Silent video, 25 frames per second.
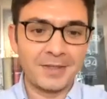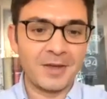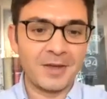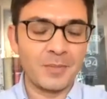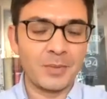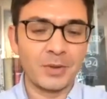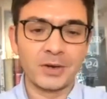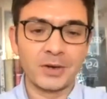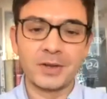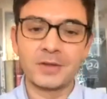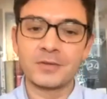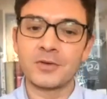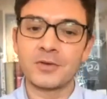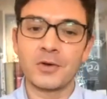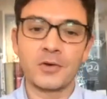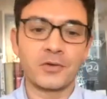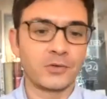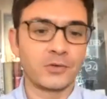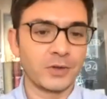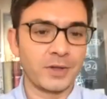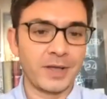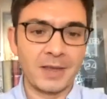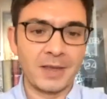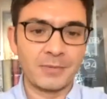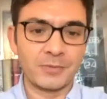building
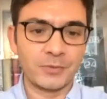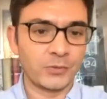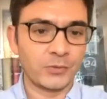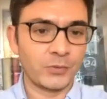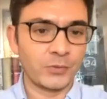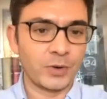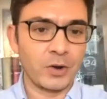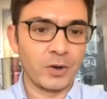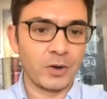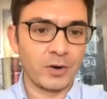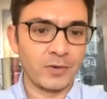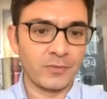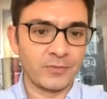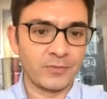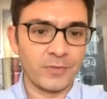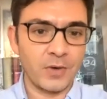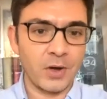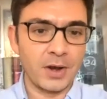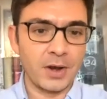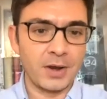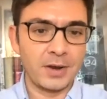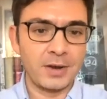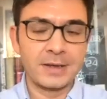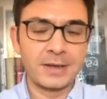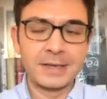social games, which are a lot of
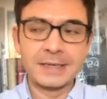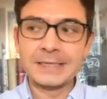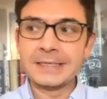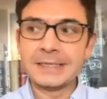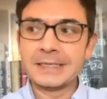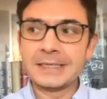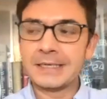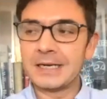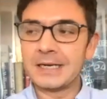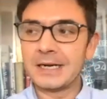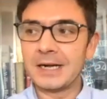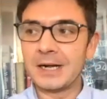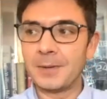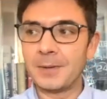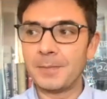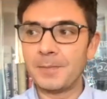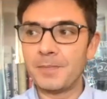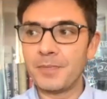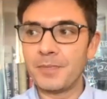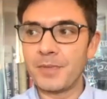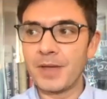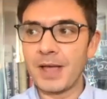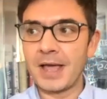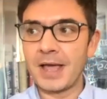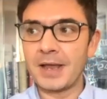fun.
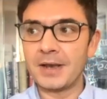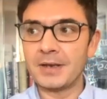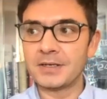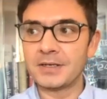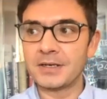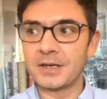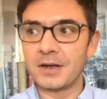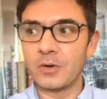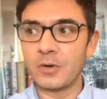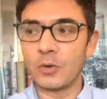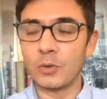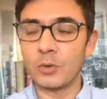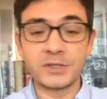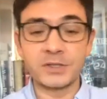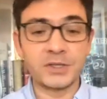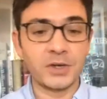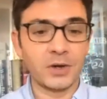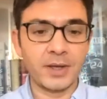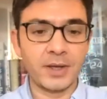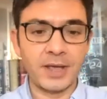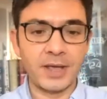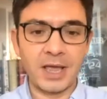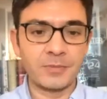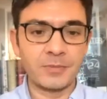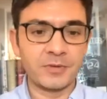And All-Star
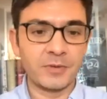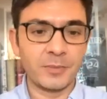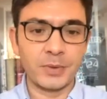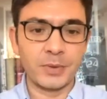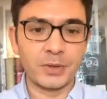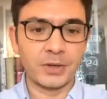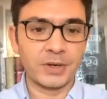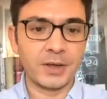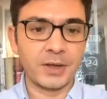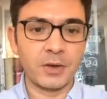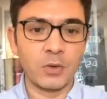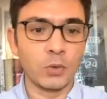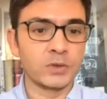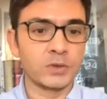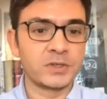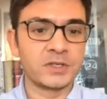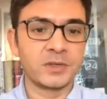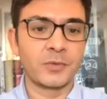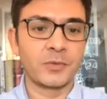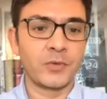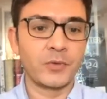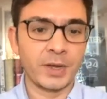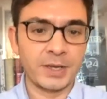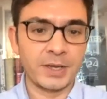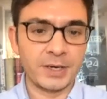Games are building
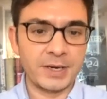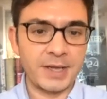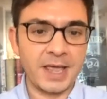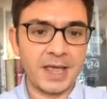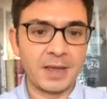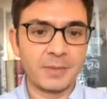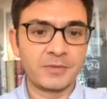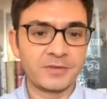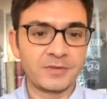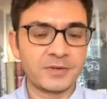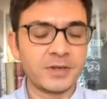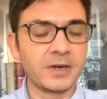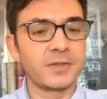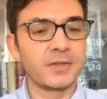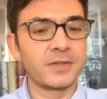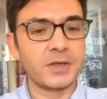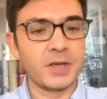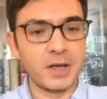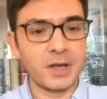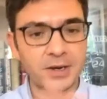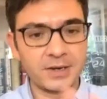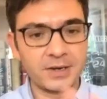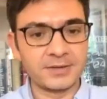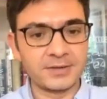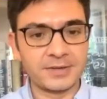awesome cricket games, still at the
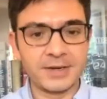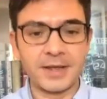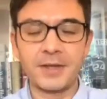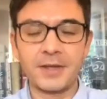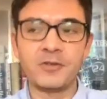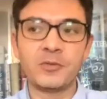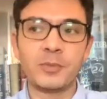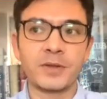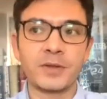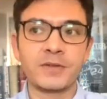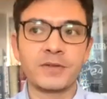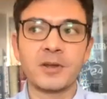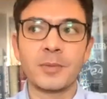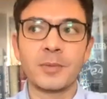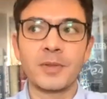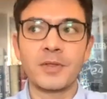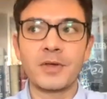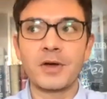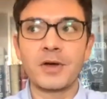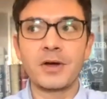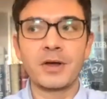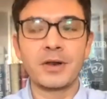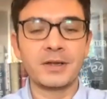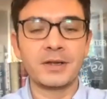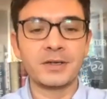early stage, but some of their
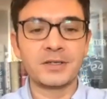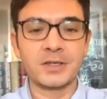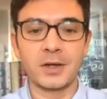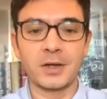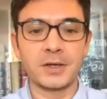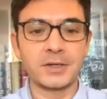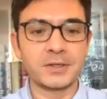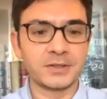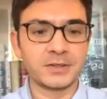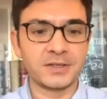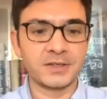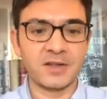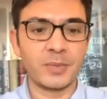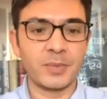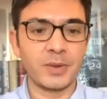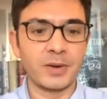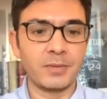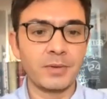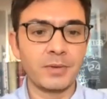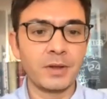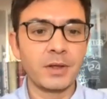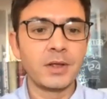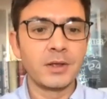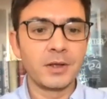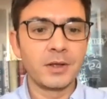earlier titles I've
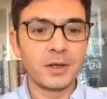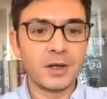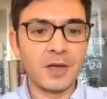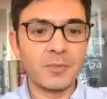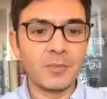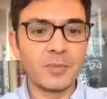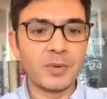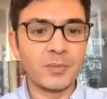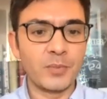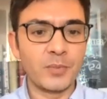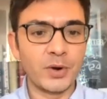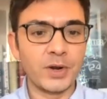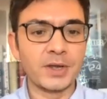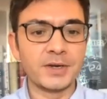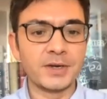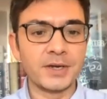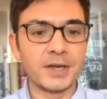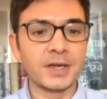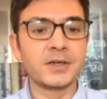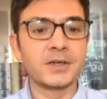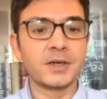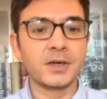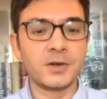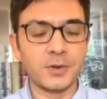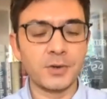been pretty
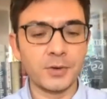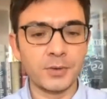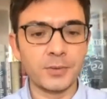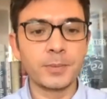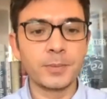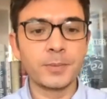addicted to.